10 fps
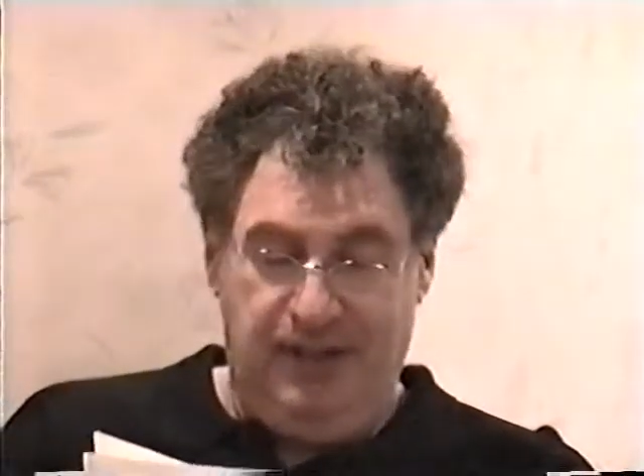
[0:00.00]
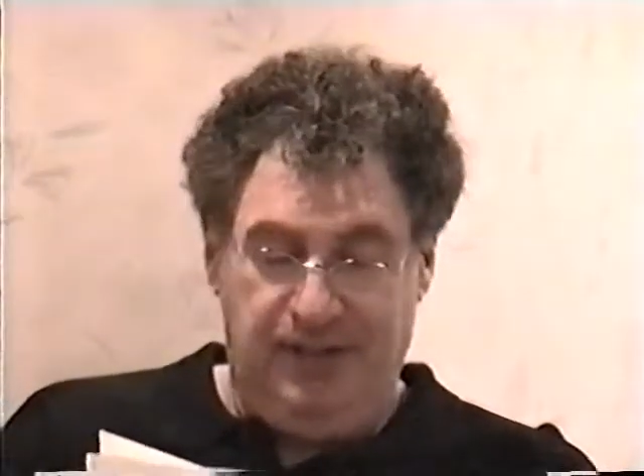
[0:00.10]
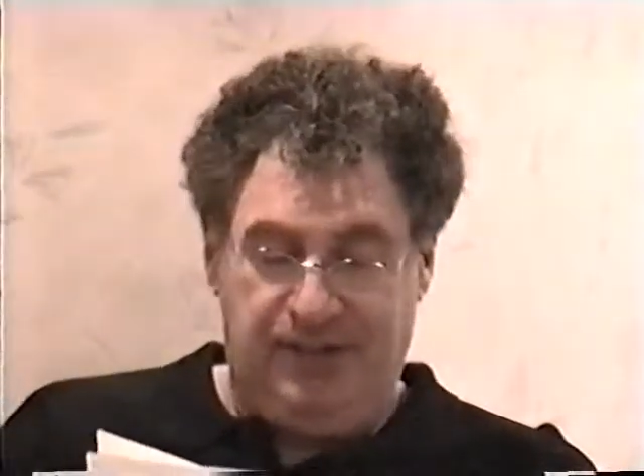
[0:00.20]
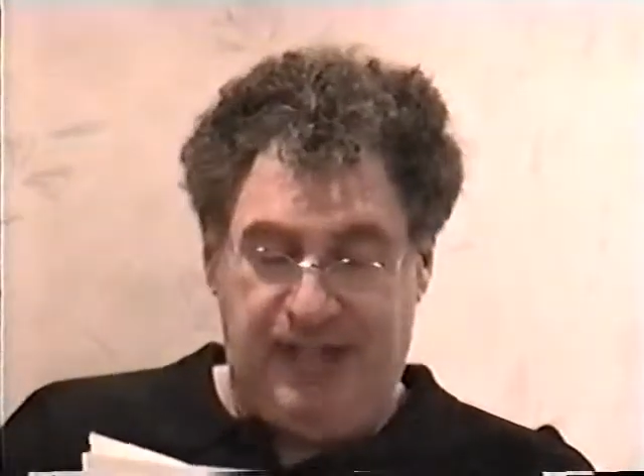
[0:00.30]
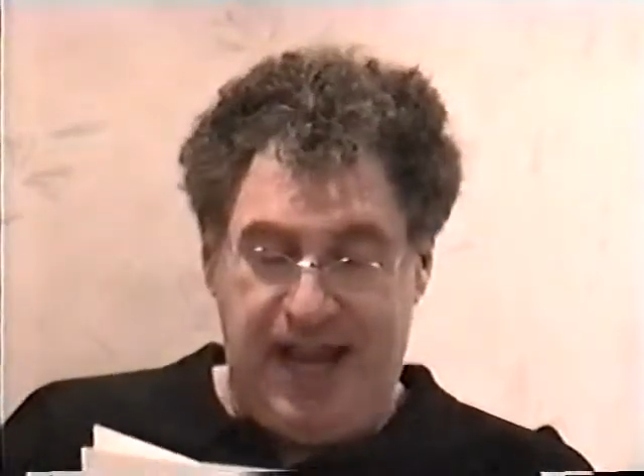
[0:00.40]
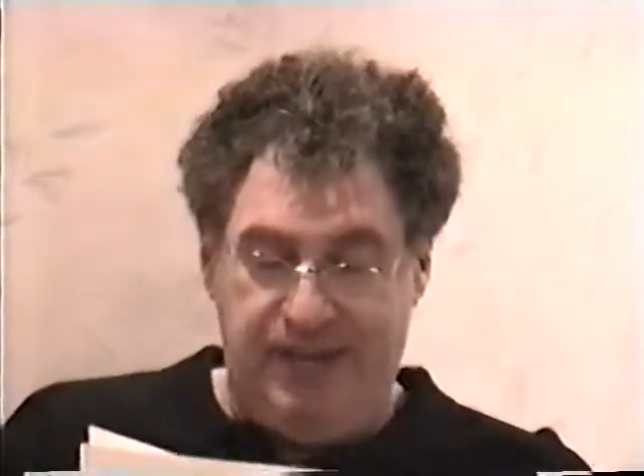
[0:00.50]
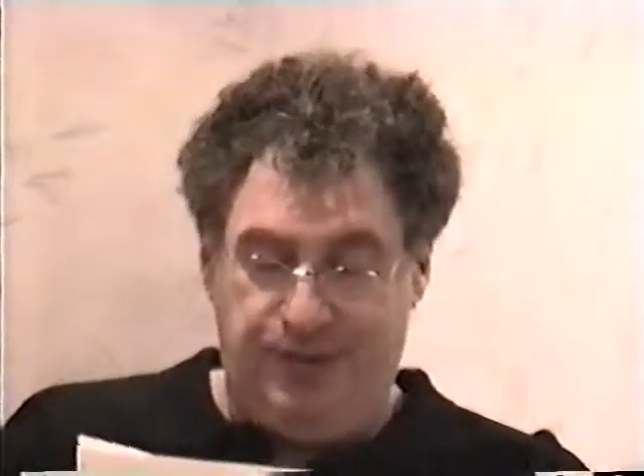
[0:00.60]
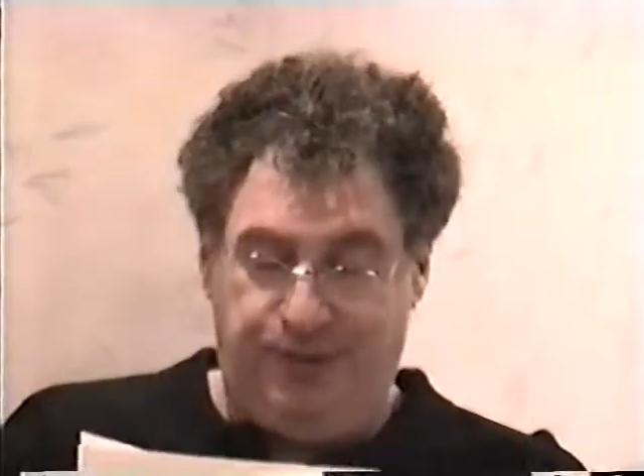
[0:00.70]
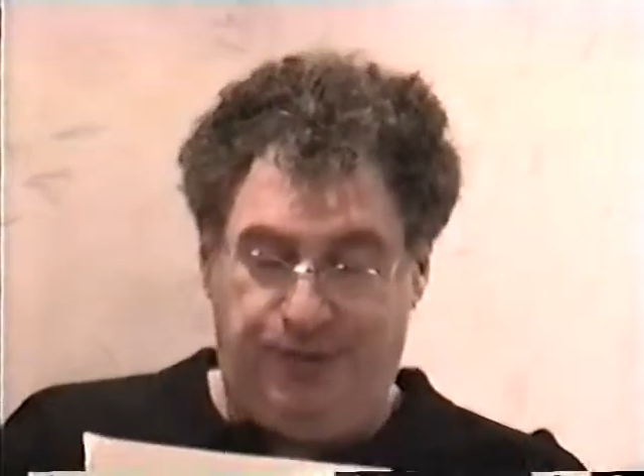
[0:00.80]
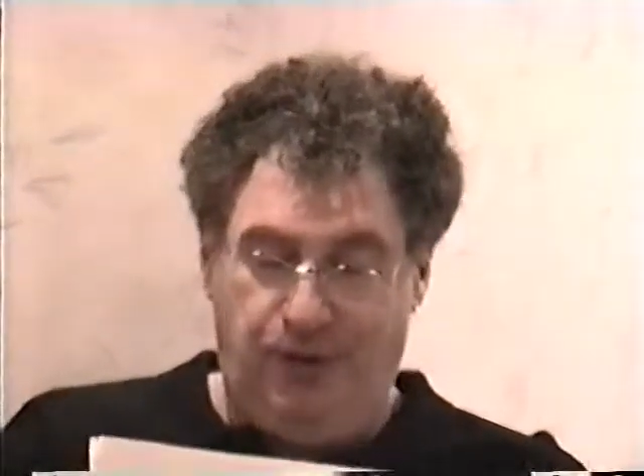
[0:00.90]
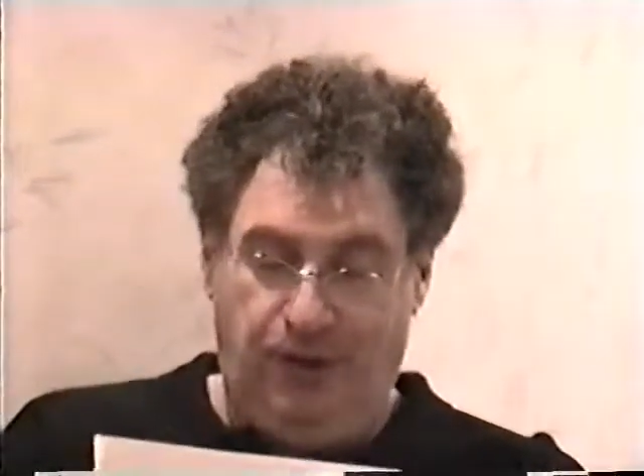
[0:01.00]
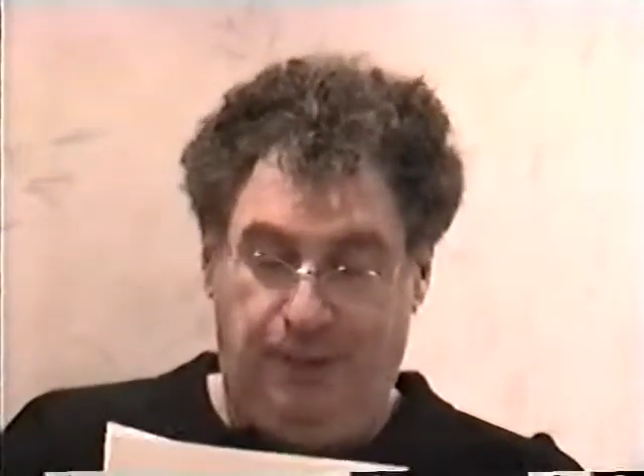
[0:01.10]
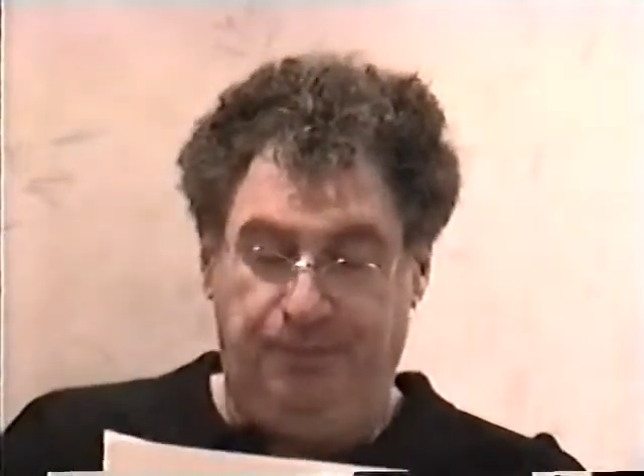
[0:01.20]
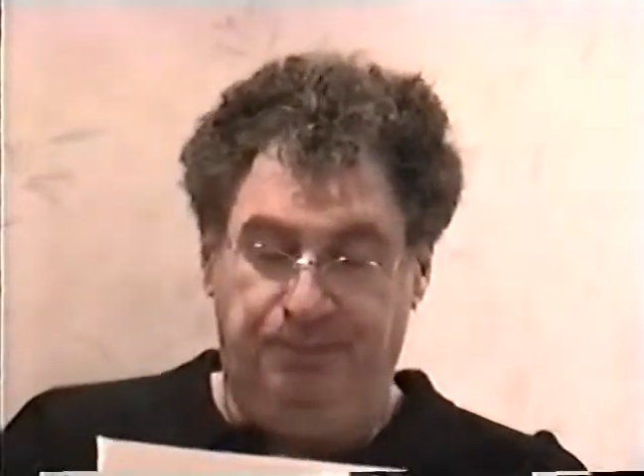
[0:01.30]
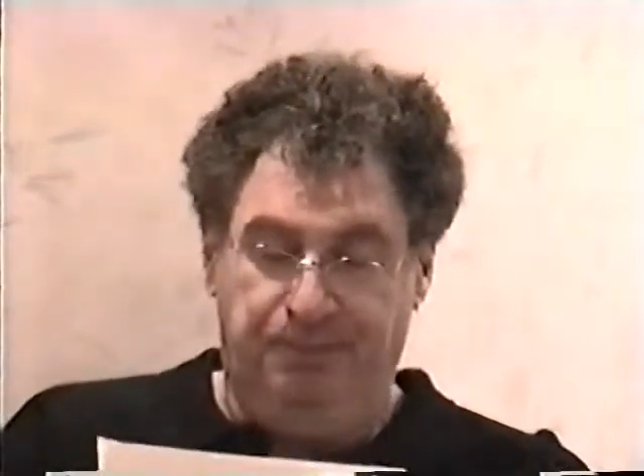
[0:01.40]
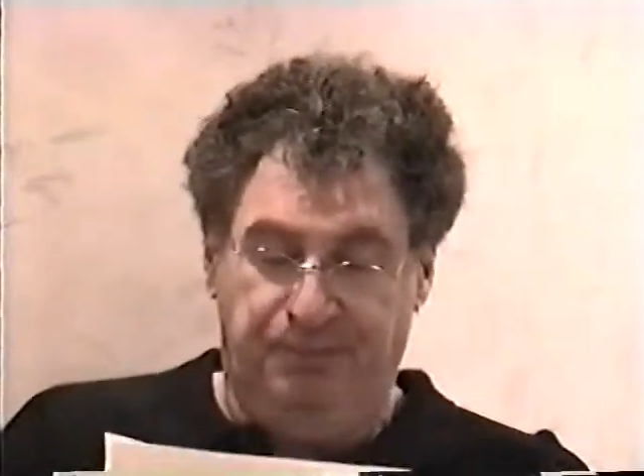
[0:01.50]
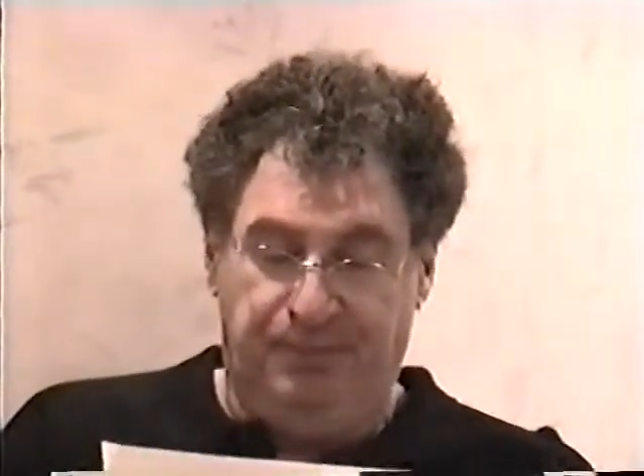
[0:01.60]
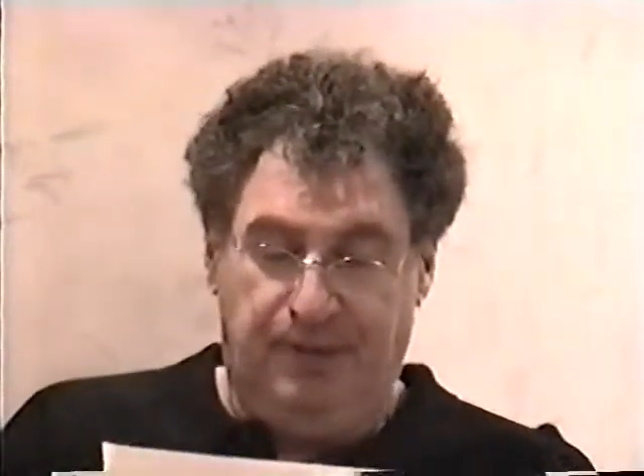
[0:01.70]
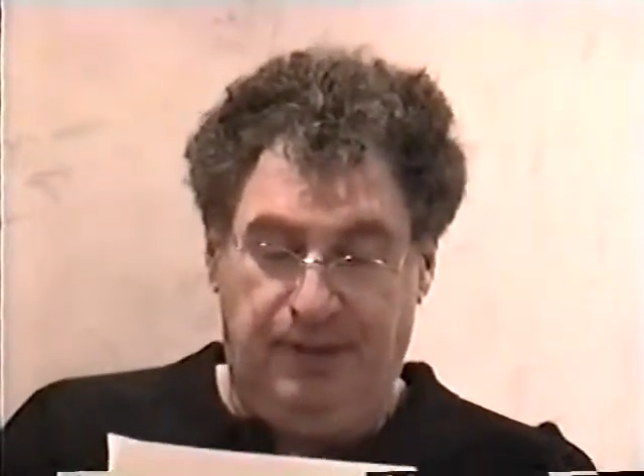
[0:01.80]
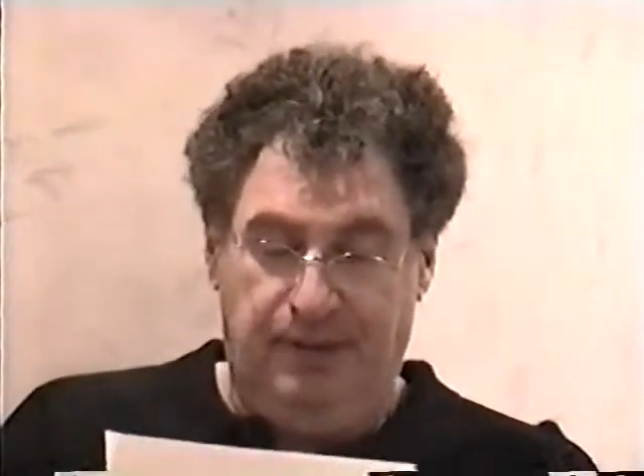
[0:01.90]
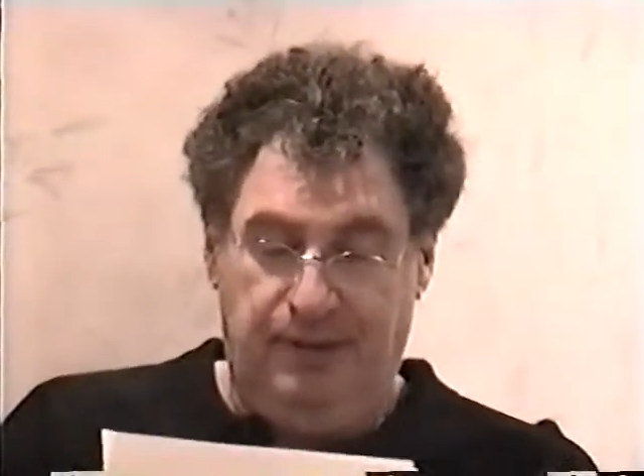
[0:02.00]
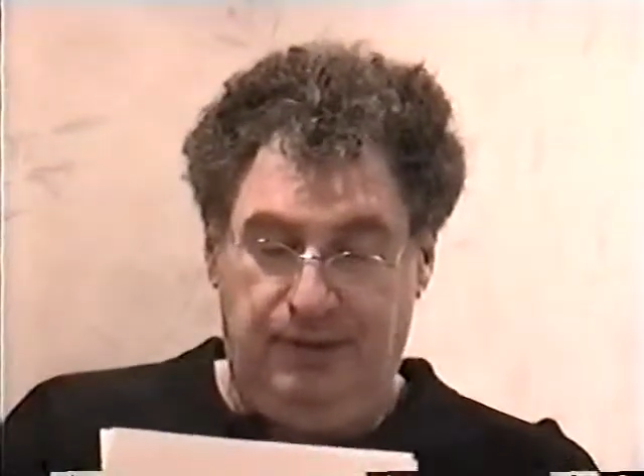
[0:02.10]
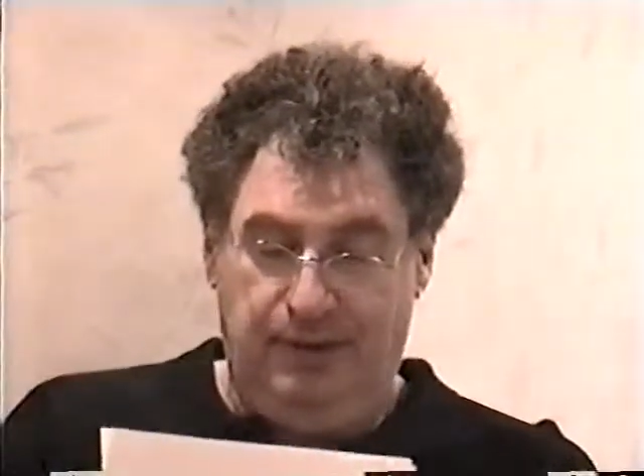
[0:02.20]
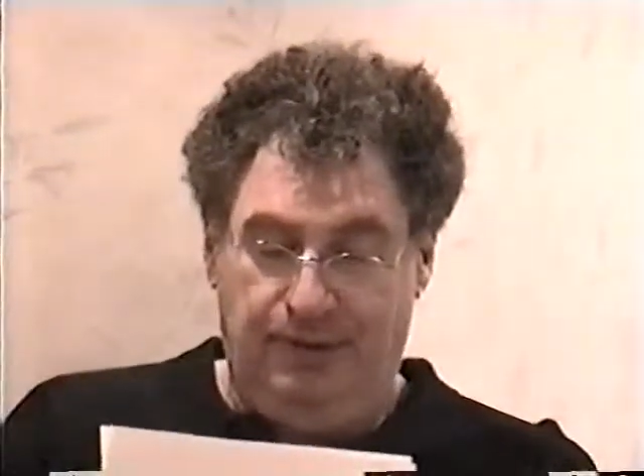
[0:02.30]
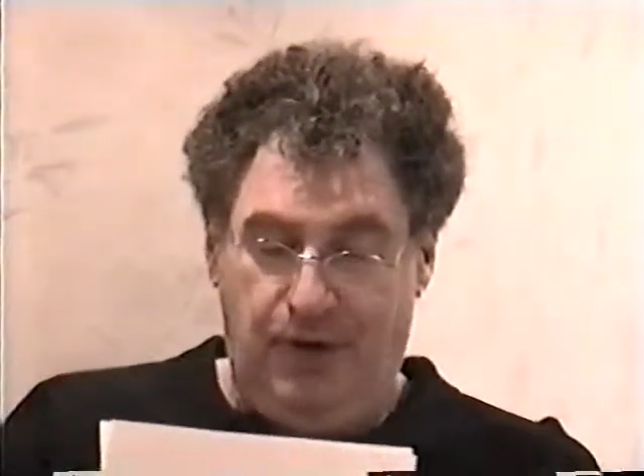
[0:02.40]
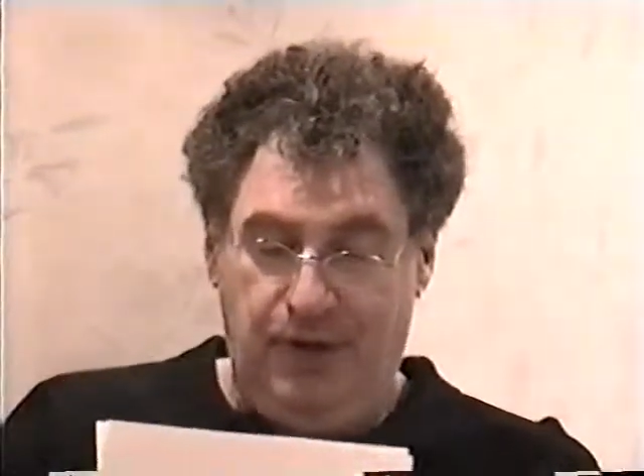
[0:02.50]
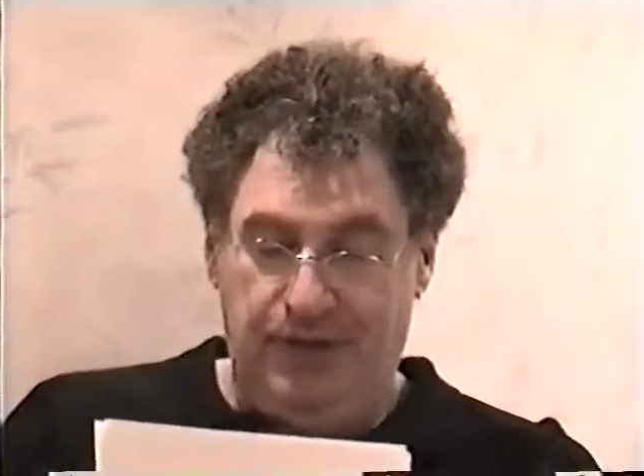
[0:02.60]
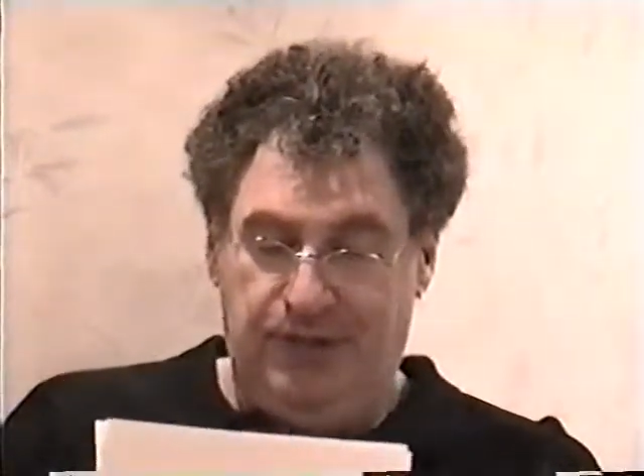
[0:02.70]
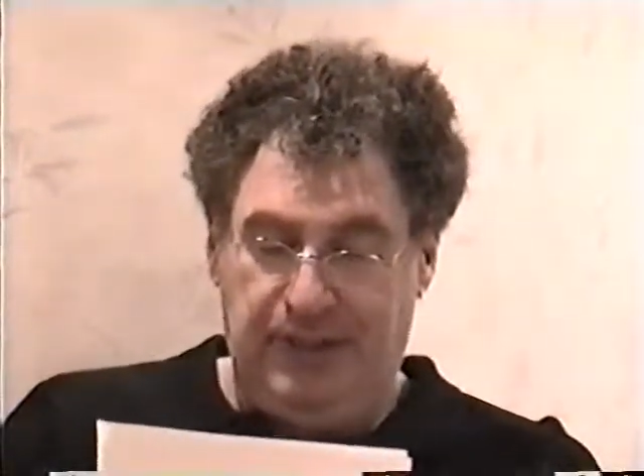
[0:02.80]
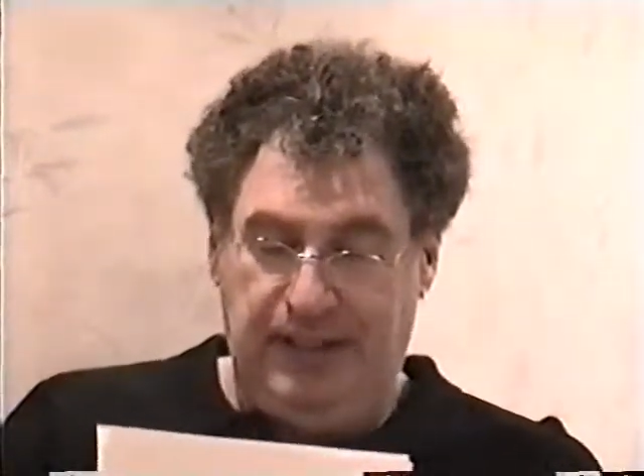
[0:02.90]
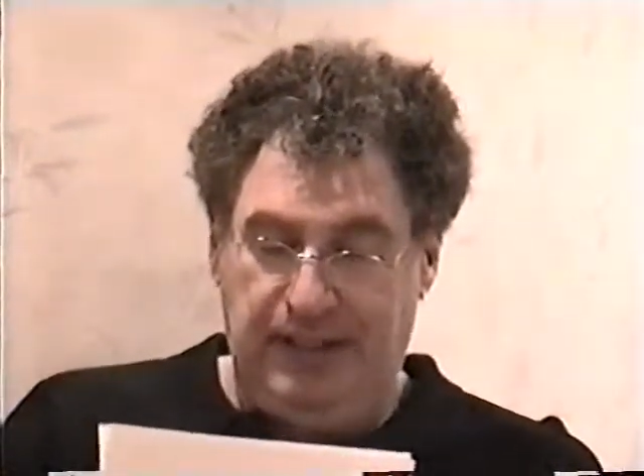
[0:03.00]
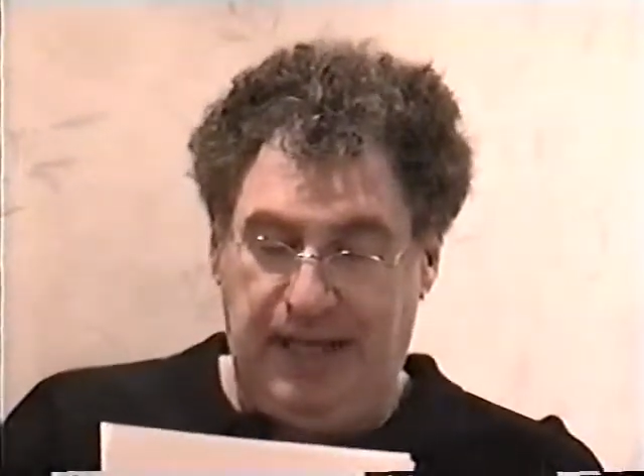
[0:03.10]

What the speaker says: The stands are full. Laverne is seated